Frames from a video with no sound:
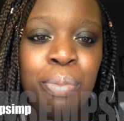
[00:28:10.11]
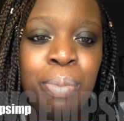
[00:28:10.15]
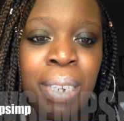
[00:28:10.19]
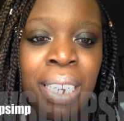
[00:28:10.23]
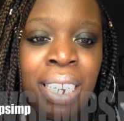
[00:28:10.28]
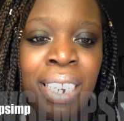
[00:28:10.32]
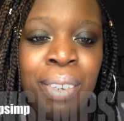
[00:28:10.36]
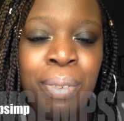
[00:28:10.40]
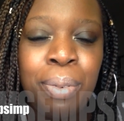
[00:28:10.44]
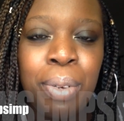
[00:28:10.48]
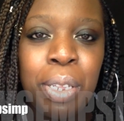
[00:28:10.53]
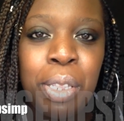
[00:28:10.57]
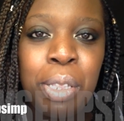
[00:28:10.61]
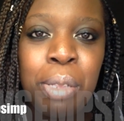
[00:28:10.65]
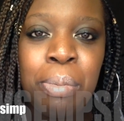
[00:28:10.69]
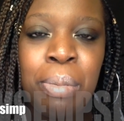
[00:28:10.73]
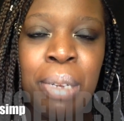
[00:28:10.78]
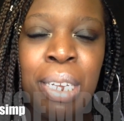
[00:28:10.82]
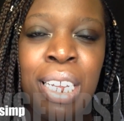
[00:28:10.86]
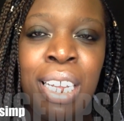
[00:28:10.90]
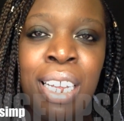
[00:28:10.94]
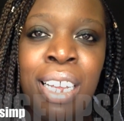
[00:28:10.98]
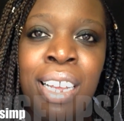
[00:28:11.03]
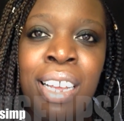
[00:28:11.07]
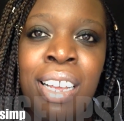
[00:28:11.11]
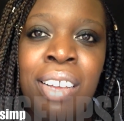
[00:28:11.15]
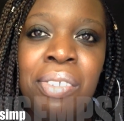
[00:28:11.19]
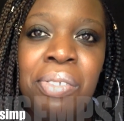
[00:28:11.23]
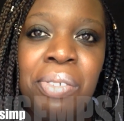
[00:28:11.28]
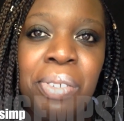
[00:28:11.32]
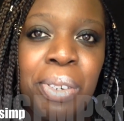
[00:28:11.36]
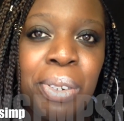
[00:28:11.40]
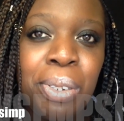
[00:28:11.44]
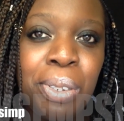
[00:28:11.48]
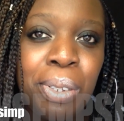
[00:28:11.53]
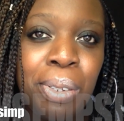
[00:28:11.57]
been with me
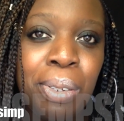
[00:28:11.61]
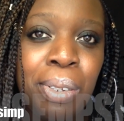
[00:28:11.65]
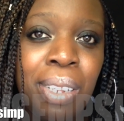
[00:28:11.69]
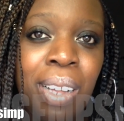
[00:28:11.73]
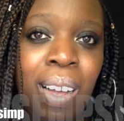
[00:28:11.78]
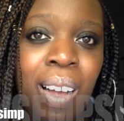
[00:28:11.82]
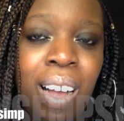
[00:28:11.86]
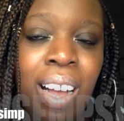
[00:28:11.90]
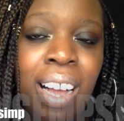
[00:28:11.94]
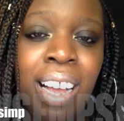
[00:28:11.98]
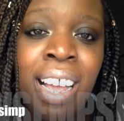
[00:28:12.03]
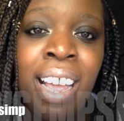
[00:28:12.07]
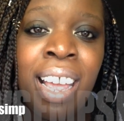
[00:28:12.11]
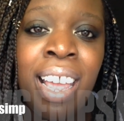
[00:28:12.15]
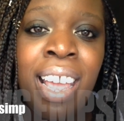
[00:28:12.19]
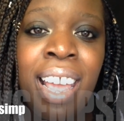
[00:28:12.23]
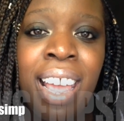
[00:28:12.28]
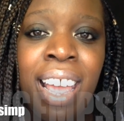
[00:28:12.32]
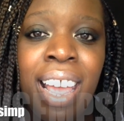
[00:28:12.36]
for so long.